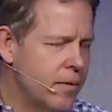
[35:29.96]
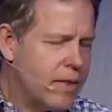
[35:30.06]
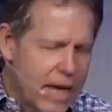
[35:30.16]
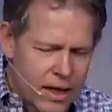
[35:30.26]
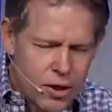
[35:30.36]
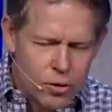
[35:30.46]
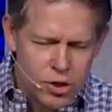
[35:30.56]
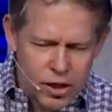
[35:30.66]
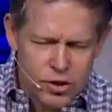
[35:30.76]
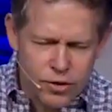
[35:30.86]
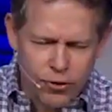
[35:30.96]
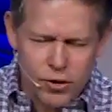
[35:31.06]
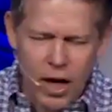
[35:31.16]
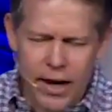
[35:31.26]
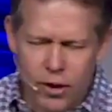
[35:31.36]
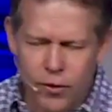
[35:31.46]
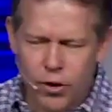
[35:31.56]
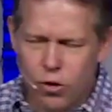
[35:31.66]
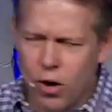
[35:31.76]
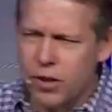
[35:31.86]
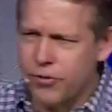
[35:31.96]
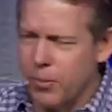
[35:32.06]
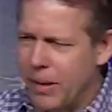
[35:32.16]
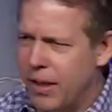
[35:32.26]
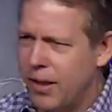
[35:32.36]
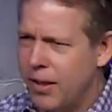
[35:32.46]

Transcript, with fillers: Thank you, Jesus, for dying on the cross for me.